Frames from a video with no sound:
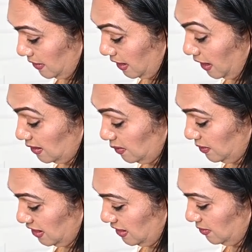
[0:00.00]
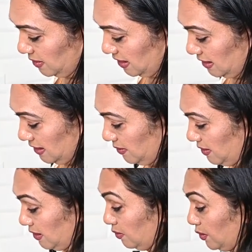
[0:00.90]
Not medium, but a little
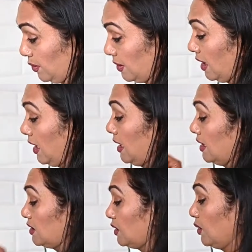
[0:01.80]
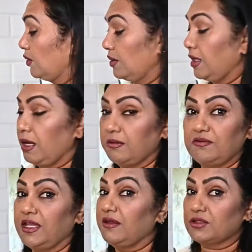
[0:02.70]
bit more. So now
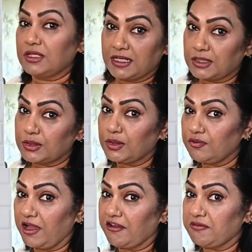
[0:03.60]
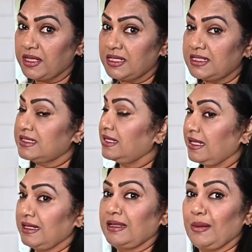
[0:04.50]
we have to let it cook 5 minutes and
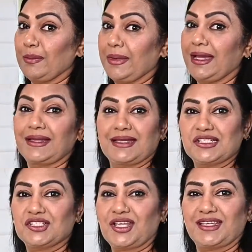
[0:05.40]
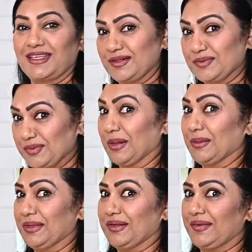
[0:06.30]
then come back and check and
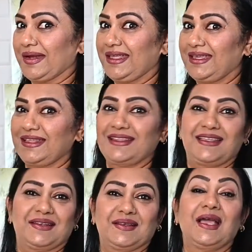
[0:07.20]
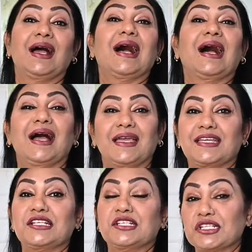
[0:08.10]
probably ready, and then I
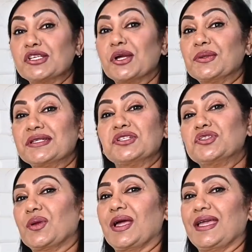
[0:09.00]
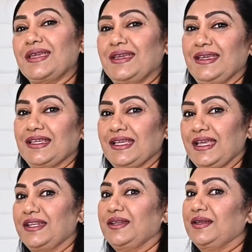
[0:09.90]
can dish out and try
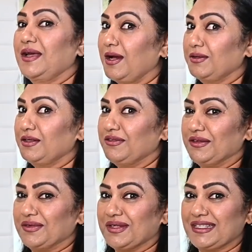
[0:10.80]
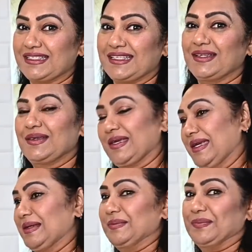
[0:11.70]
and how the flavor is. Okay.